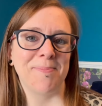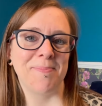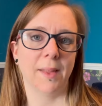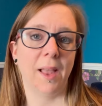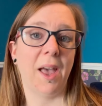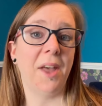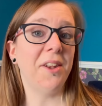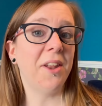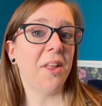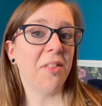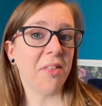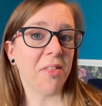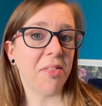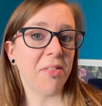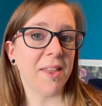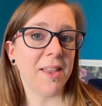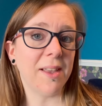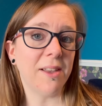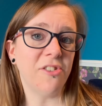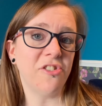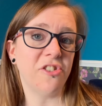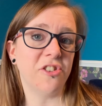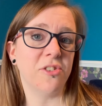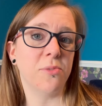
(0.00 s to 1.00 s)
Another
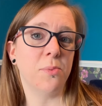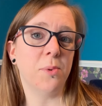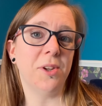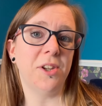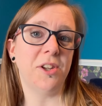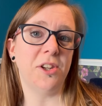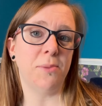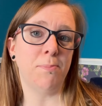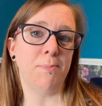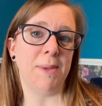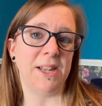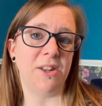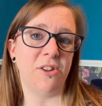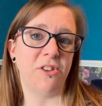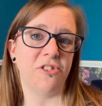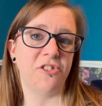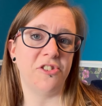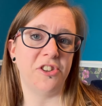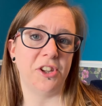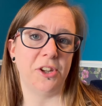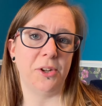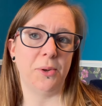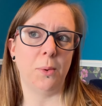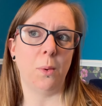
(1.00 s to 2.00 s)
thing I just wanted to
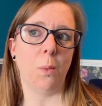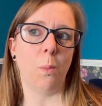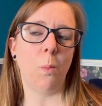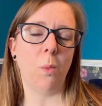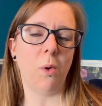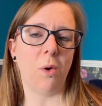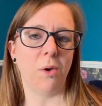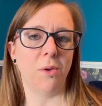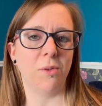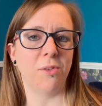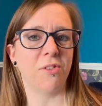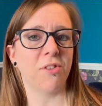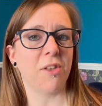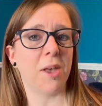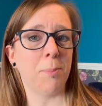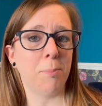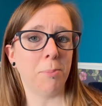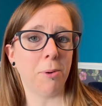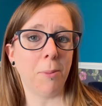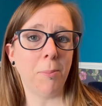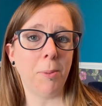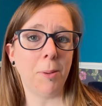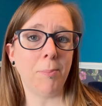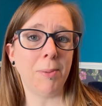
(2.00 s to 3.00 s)
mention was I
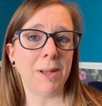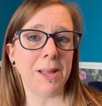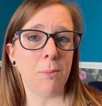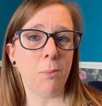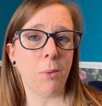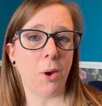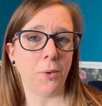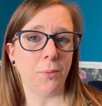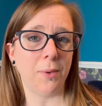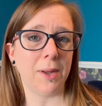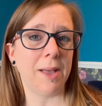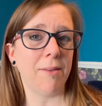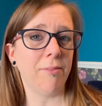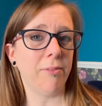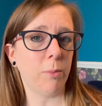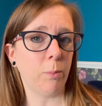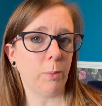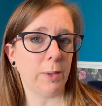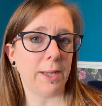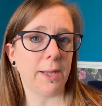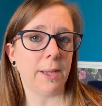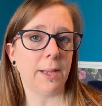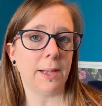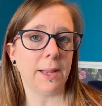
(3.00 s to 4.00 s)
probably won't have a
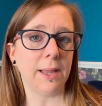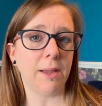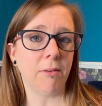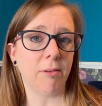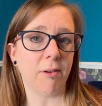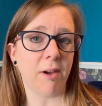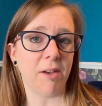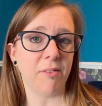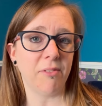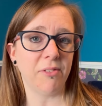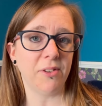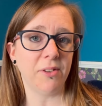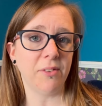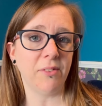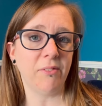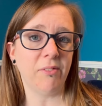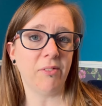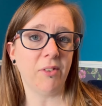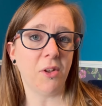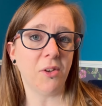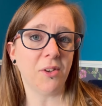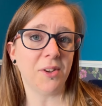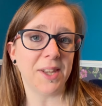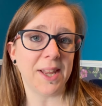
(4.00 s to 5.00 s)
weekly crafting
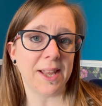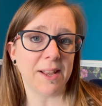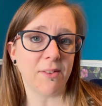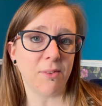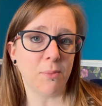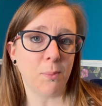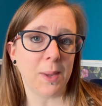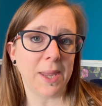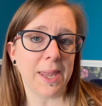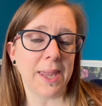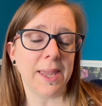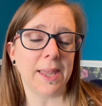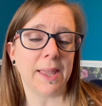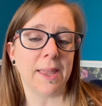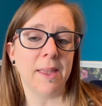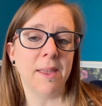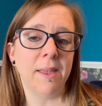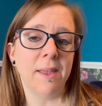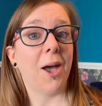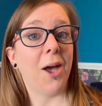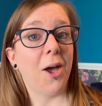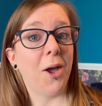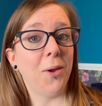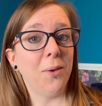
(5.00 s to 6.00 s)
vlog next week,
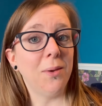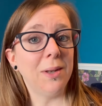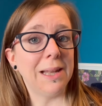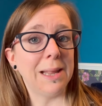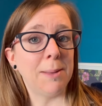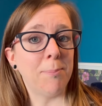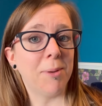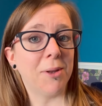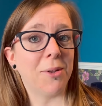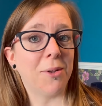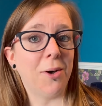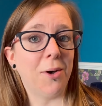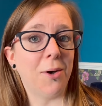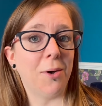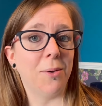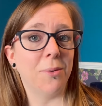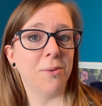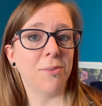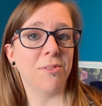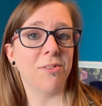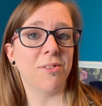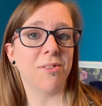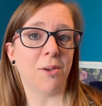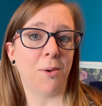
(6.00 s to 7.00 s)
only
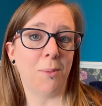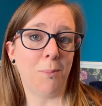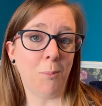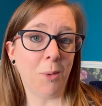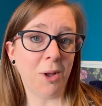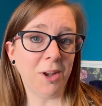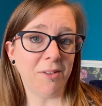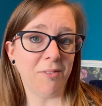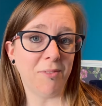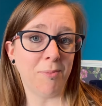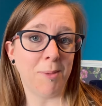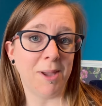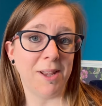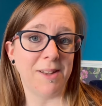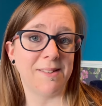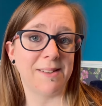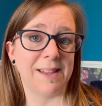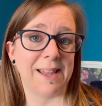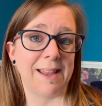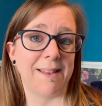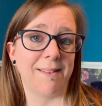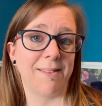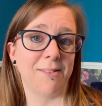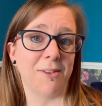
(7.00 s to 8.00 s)
because on one of my
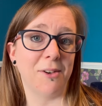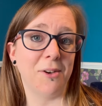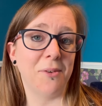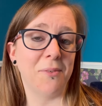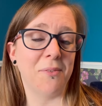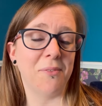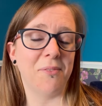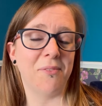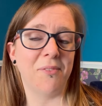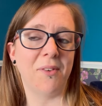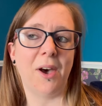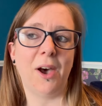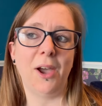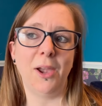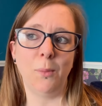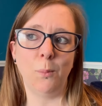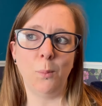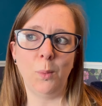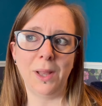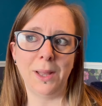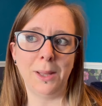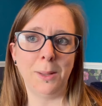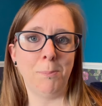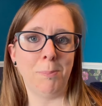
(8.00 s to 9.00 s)
days off I
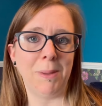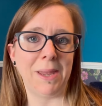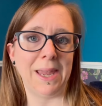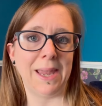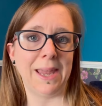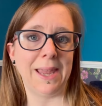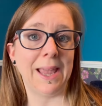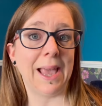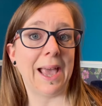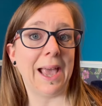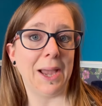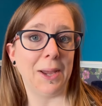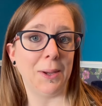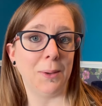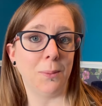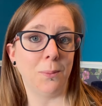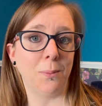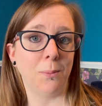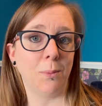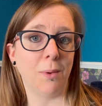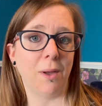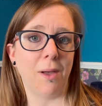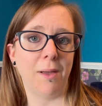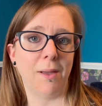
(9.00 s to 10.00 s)
will be out
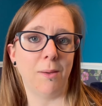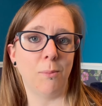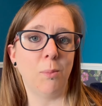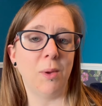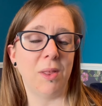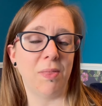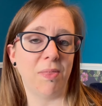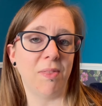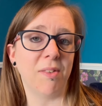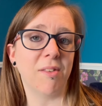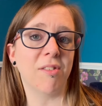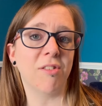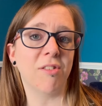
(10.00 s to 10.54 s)
with